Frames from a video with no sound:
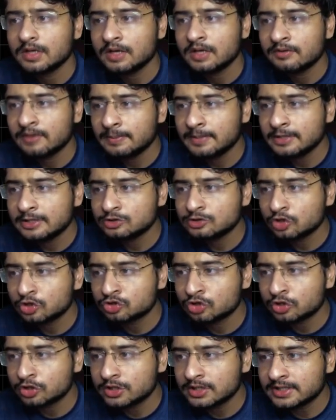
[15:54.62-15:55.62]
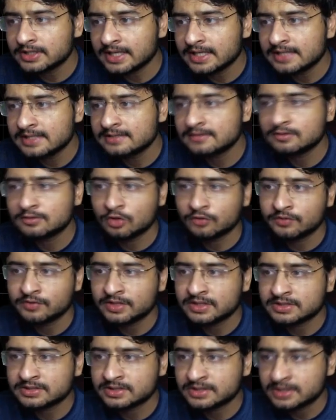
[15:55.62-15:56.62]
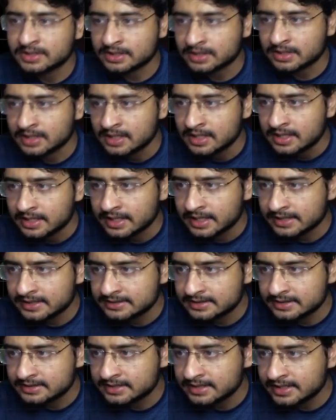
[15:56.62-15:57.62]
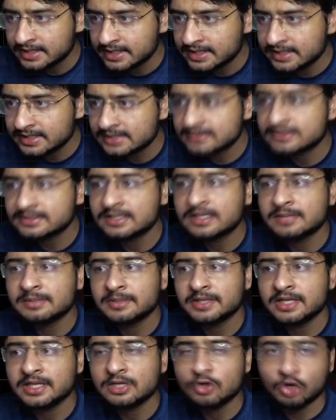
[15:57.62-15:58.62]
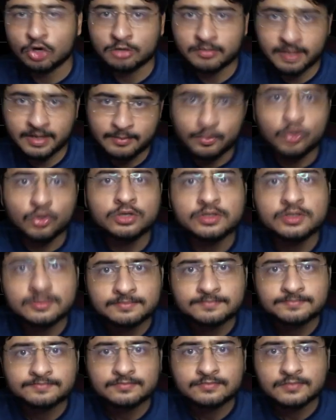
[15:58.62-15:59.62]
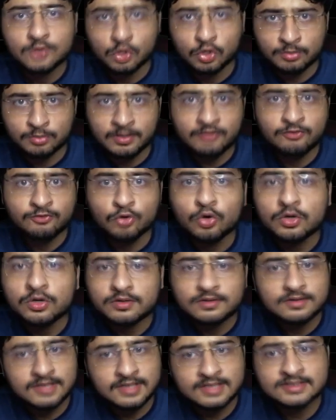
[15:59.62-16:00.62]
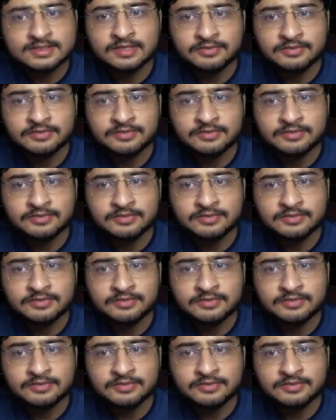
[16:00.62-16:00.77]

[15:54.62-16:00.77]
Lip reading: if I place horizontal tile configuration here, can I say 3 areas still remaining on my board, on my floor? Yes,